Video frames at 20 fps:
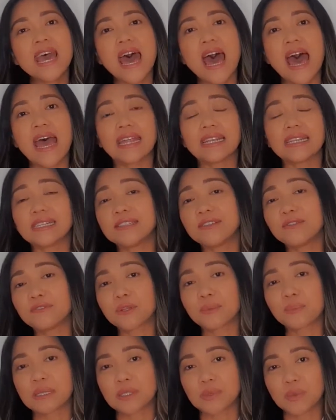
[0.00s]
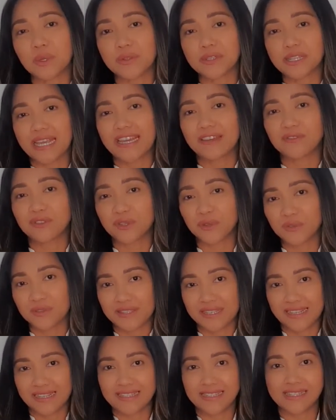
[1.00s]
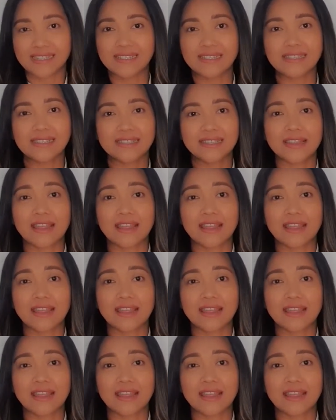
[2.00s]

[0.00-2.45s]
And in the Philippines, we only have two seasons.